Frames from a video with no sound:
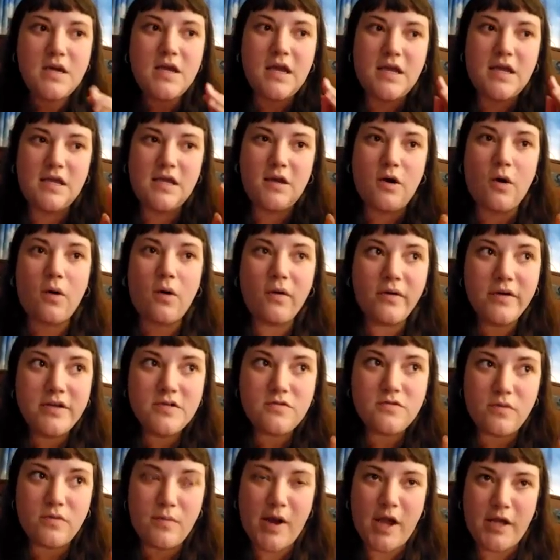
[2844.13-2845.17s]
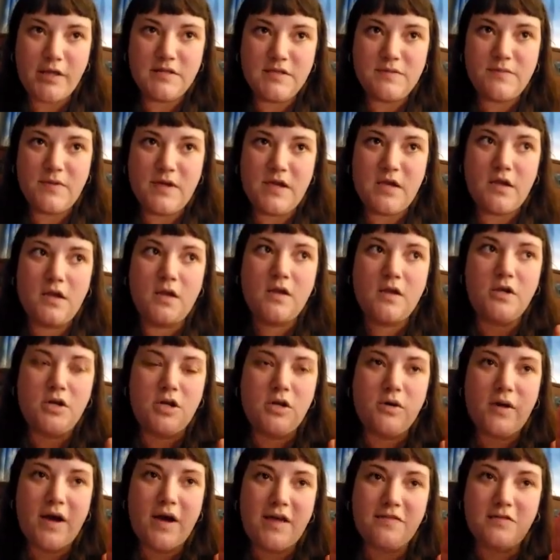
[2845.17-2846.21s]
And he always reminds me,
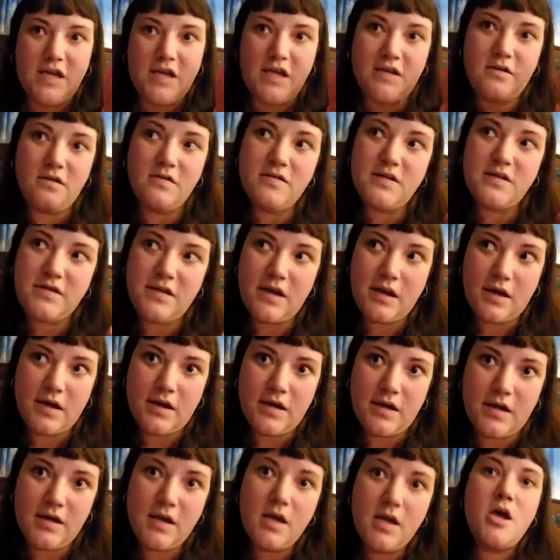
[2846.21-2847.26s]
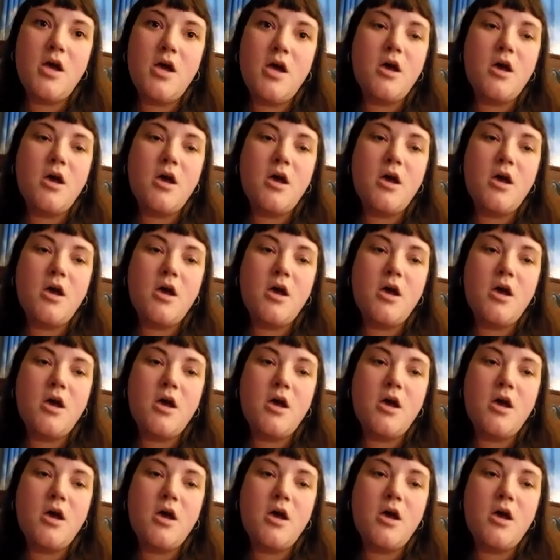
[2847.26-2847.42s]
at the end of the day,